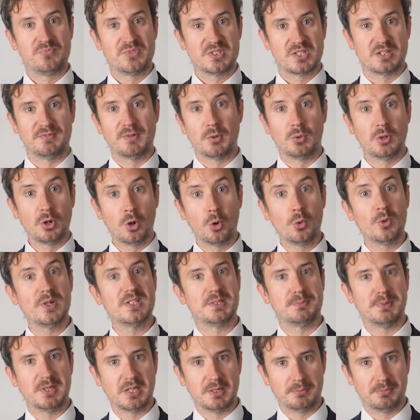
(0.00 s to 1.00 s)
So there will
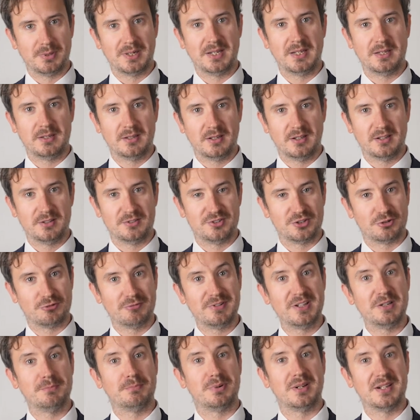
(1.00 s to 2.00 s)
always be a
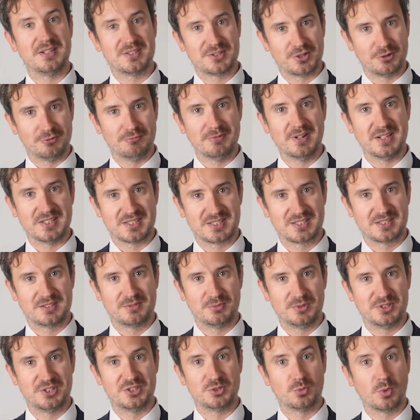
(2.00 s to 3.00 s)
degree of political risk,
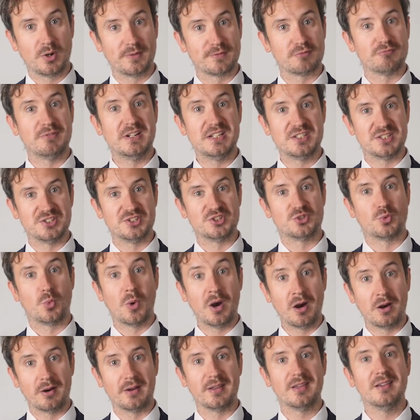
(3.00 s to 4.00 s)
which is one of the reasons
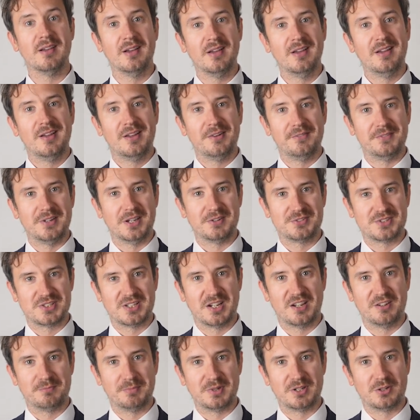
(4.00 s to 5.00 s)
why the
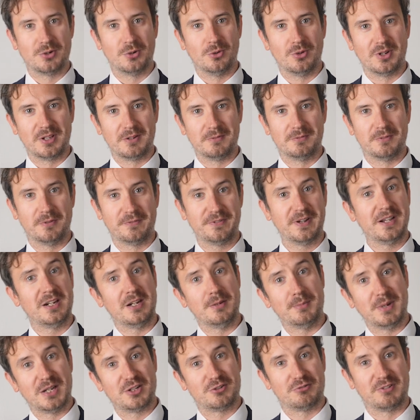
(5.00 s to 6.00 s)
FCA have been calling for
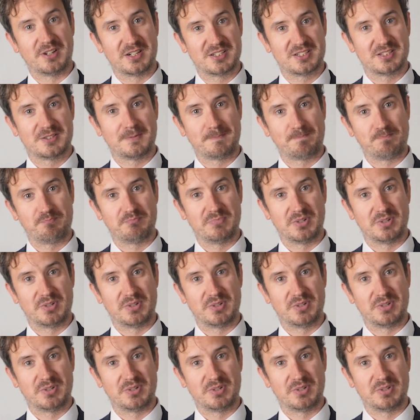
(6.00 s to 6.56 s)
failure metrics,